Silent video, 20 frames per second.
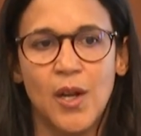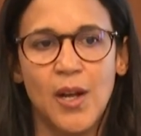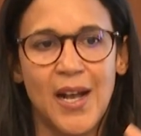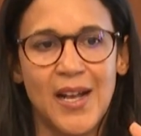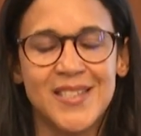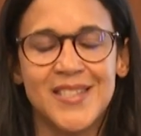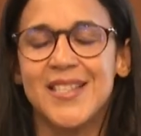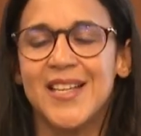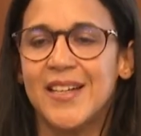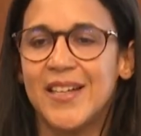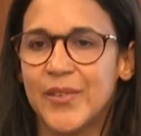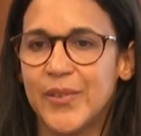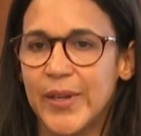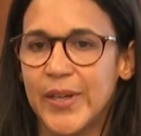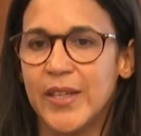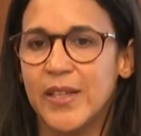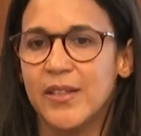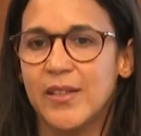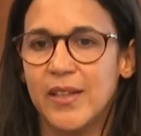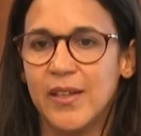
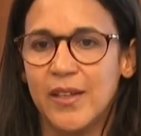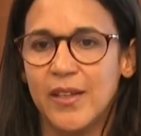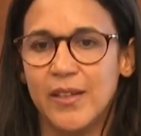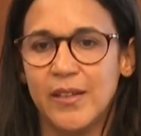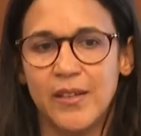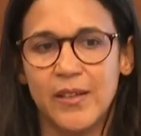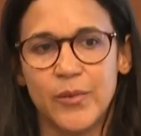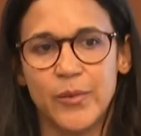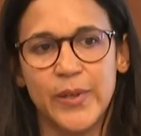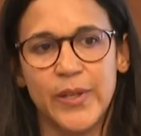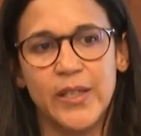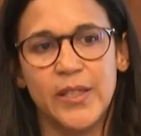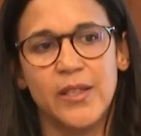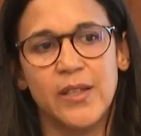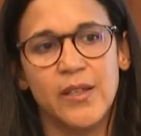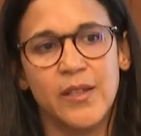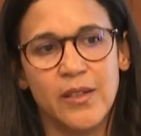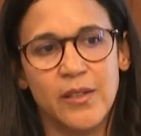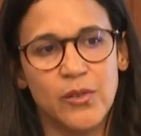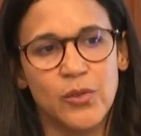accelerate the
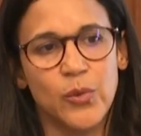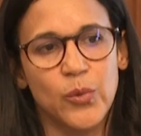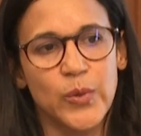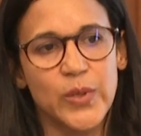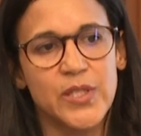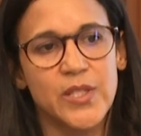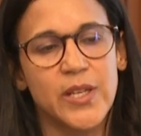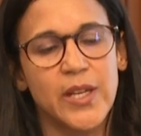rate through which